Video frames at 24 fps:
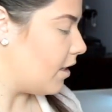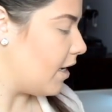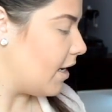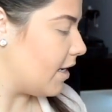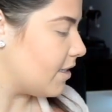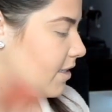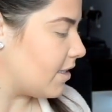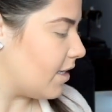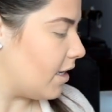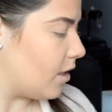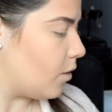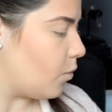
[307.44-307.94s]

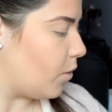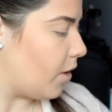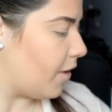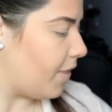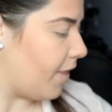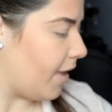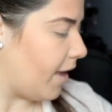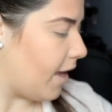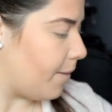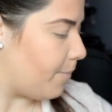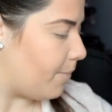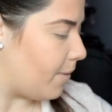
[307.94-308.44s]
Next then
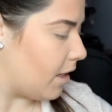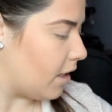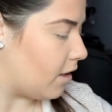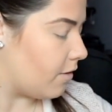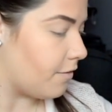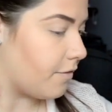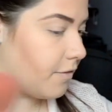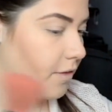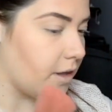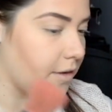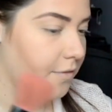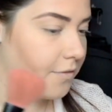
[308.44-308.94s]
with a big
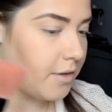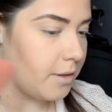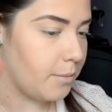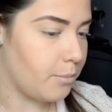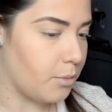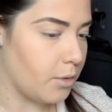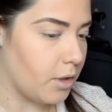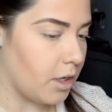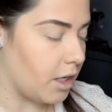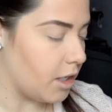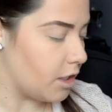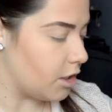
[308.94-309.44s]
fluffy
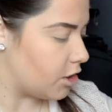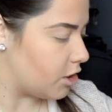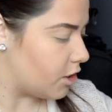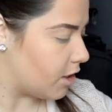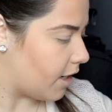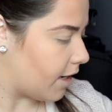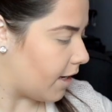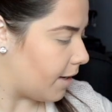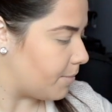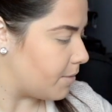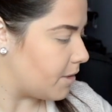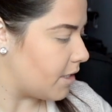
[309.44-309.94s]
brush,
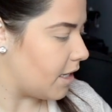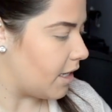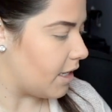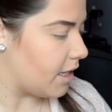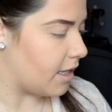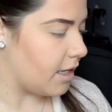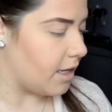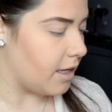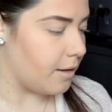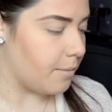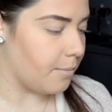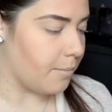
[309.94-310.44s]
I'm
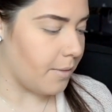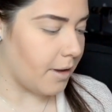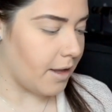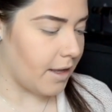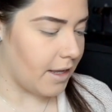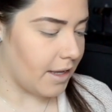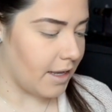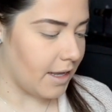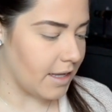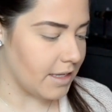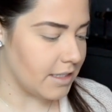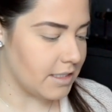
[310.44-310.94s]
taking
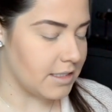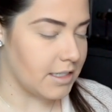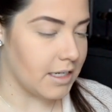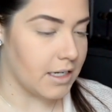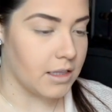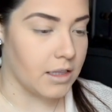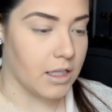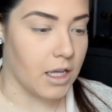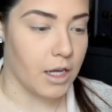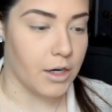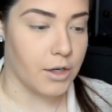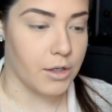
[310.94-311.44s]
my Estee
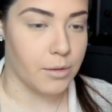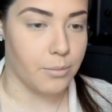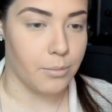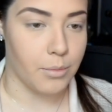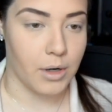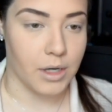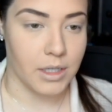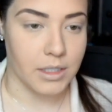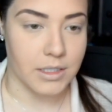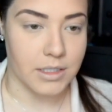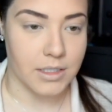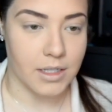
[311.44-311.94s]
Lauder
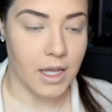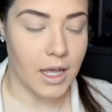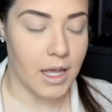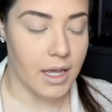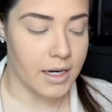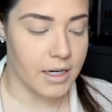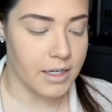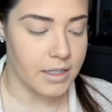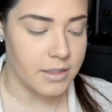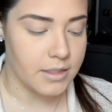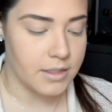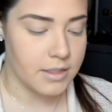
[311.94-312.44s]
Bronze
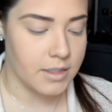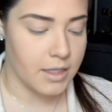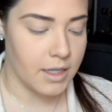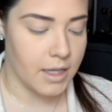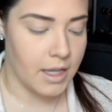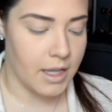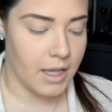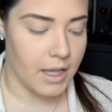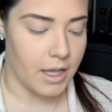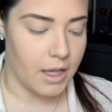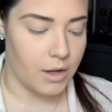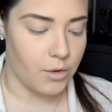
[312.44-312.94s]
Goddess.
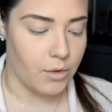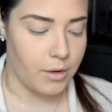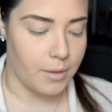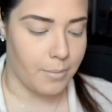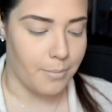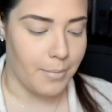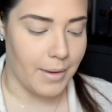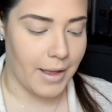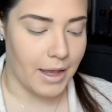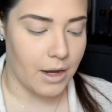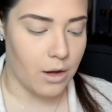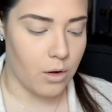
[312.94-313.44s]
I'm
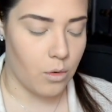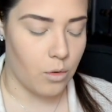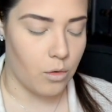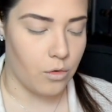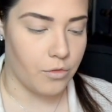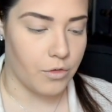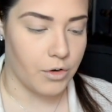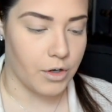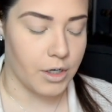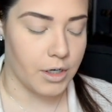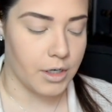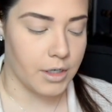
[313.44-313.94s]
going back
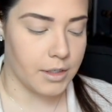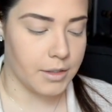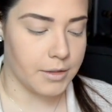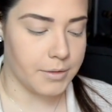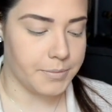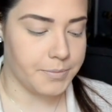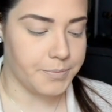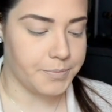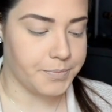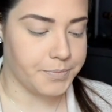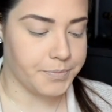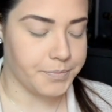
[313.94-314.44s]
over
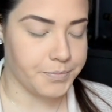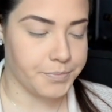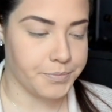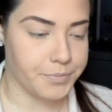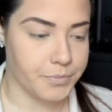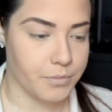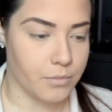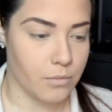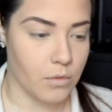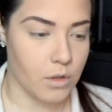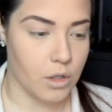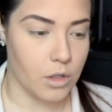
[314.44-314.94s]

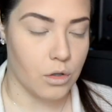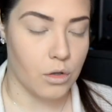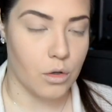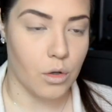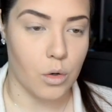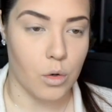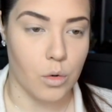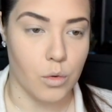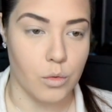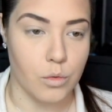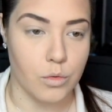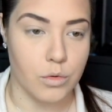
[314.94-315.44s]

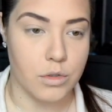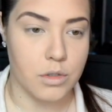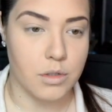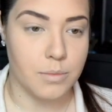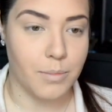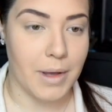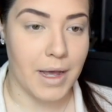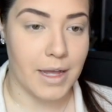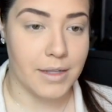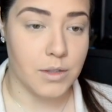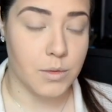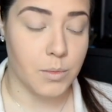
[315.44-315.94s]
those
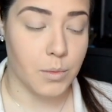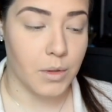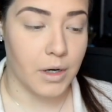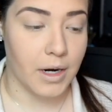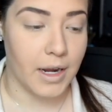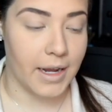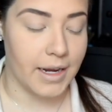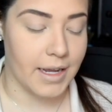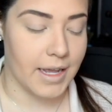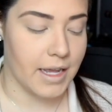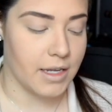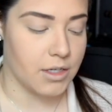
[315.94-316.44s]
spots where
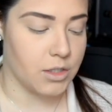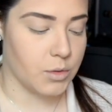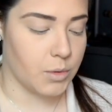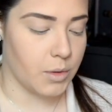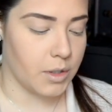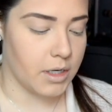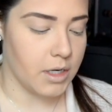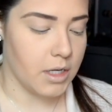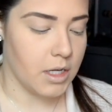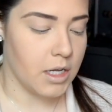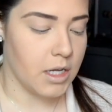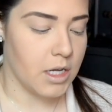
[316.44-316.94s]
I
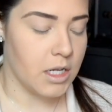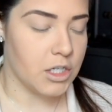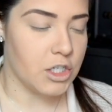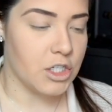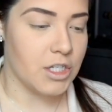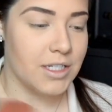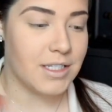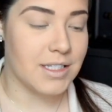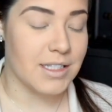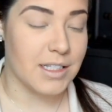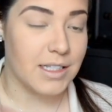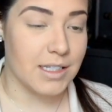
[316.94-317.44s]
contoured
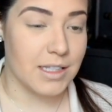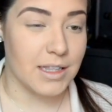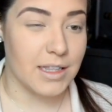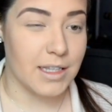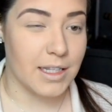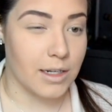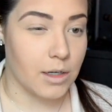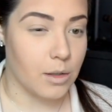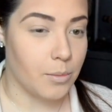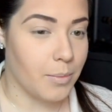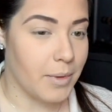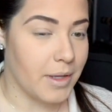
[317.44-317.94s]
just a
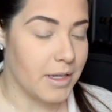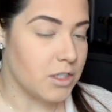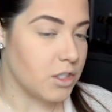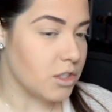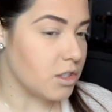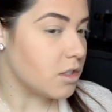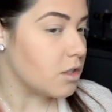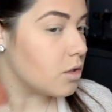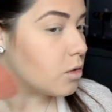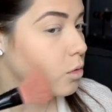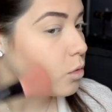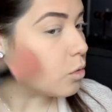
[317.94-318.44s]
little bit
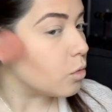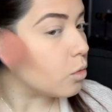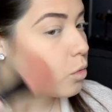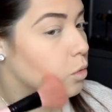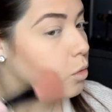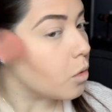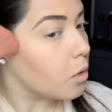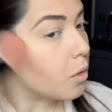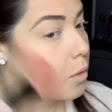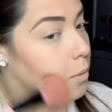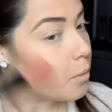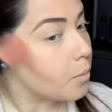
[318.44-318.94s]
just
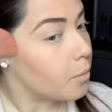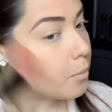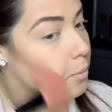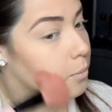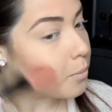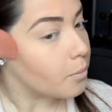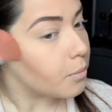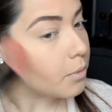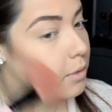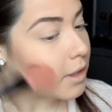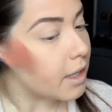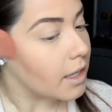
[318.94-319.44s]
to
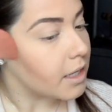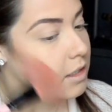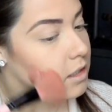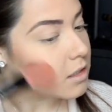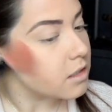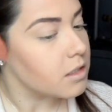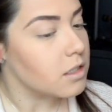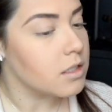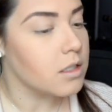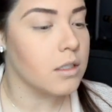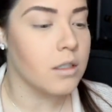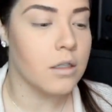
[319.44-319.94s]

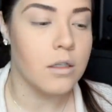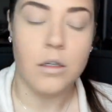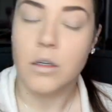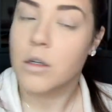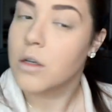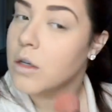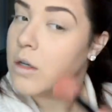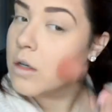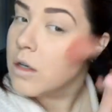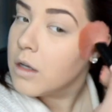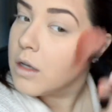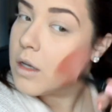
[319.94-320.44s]
blend
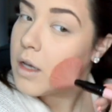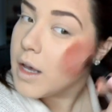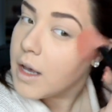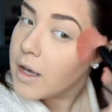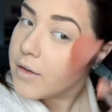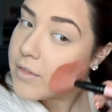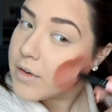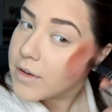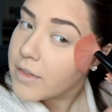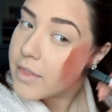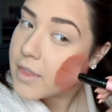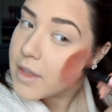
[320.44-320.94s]

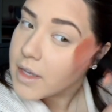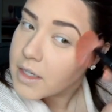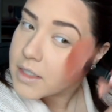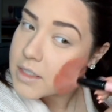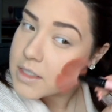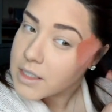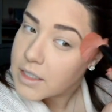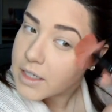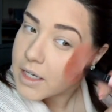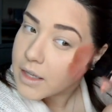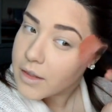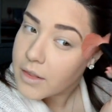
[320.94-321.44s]
everything
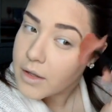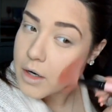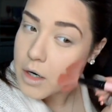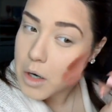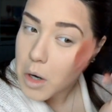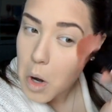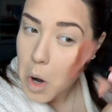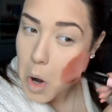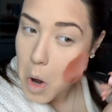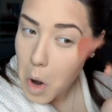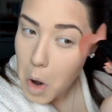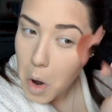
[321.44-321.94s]

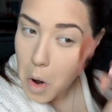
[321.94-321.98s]
together.